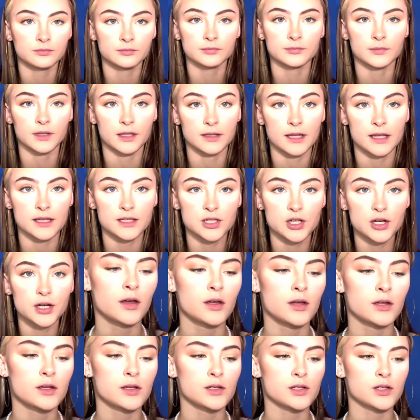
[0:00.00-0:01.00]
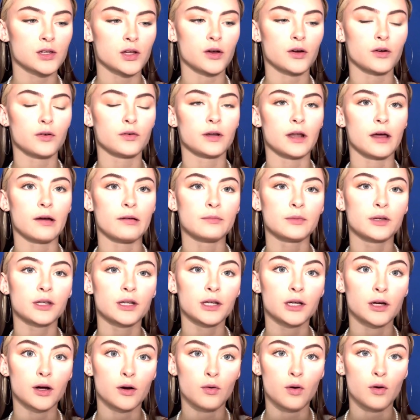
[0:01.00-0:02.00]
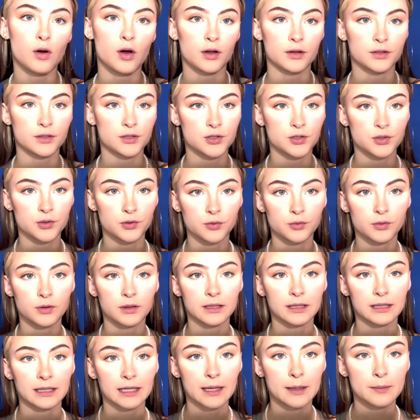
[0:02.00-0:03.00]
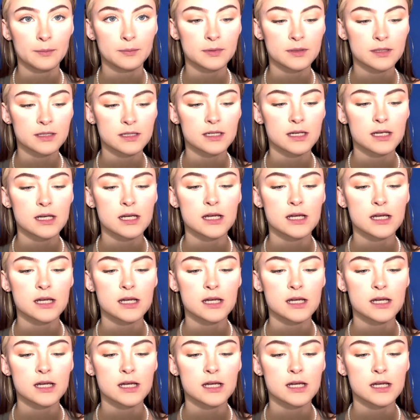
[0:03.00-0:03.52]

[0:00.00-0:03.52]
And that's good. So now I'm gonna go on to lips.